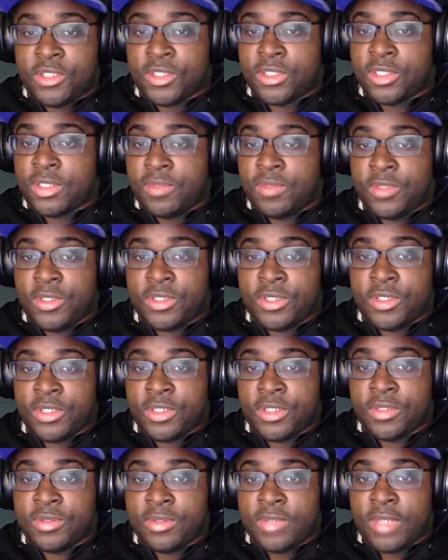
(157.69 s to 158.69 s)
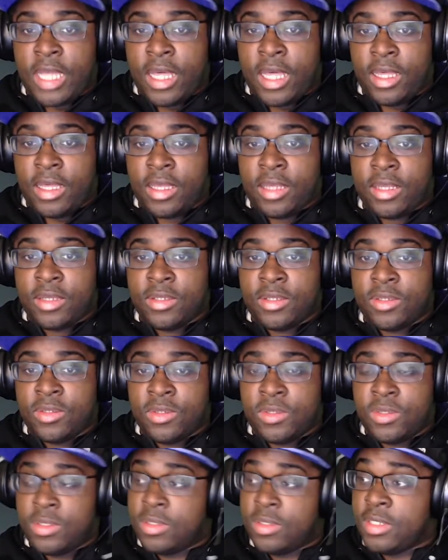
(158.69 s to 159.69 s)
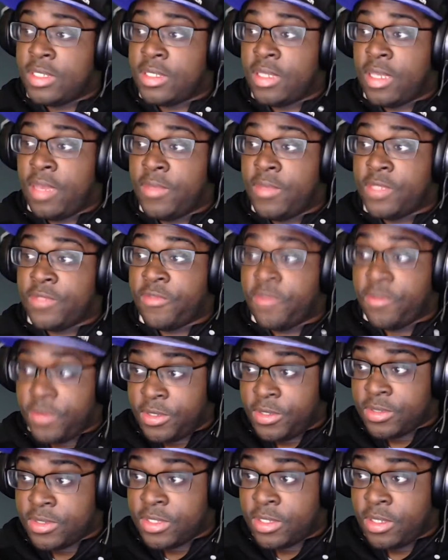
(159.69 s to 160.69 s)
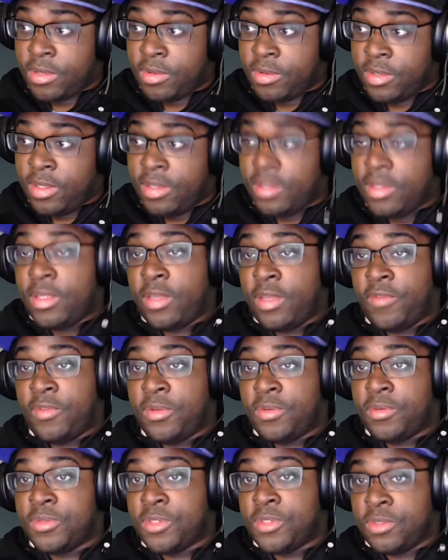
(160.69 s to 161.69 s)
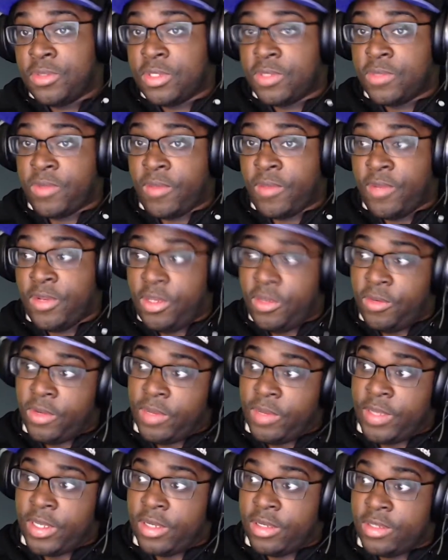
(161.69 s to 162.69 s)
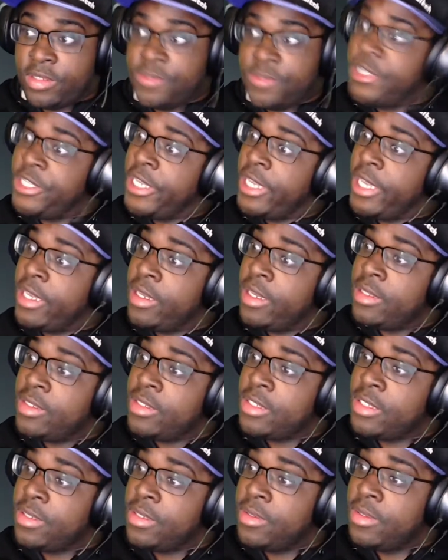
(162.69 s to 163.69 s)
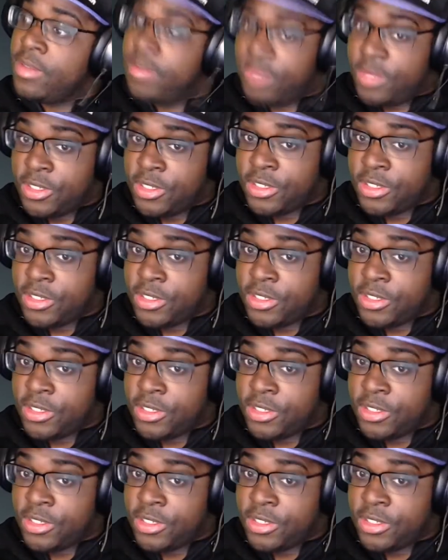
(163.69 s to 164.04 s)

to be sure. This time it's for real, so if you choose this weapon and you want to pick another one, you can't. So be sure